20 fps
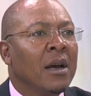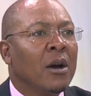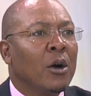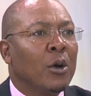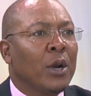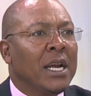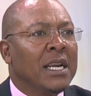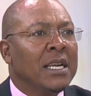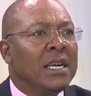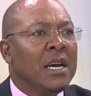
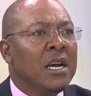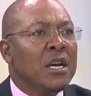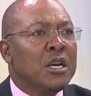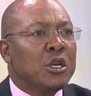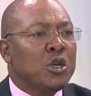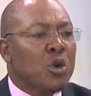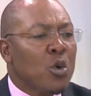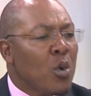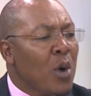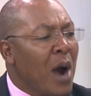All right?
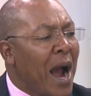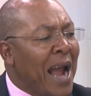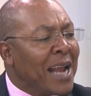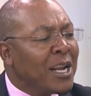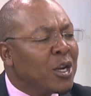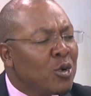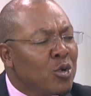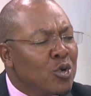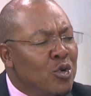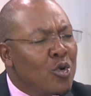So I
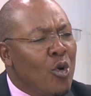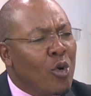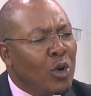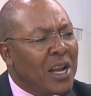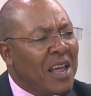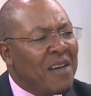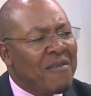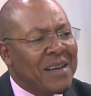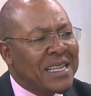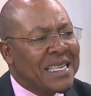do
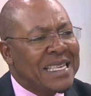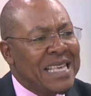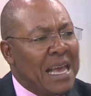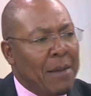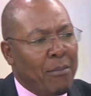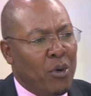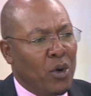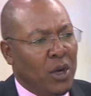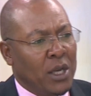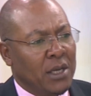not ever see a
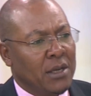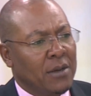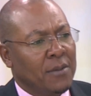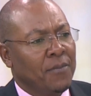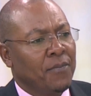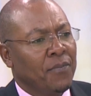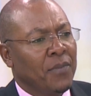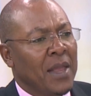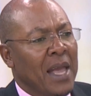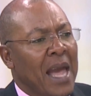point
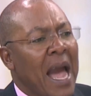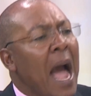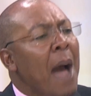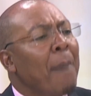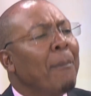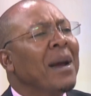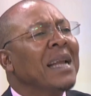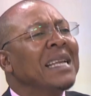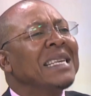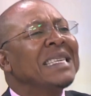
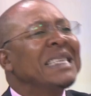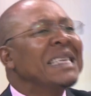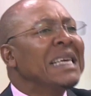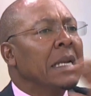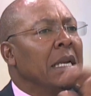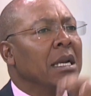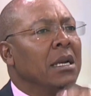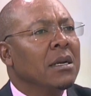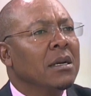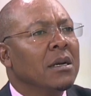up
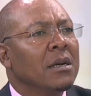until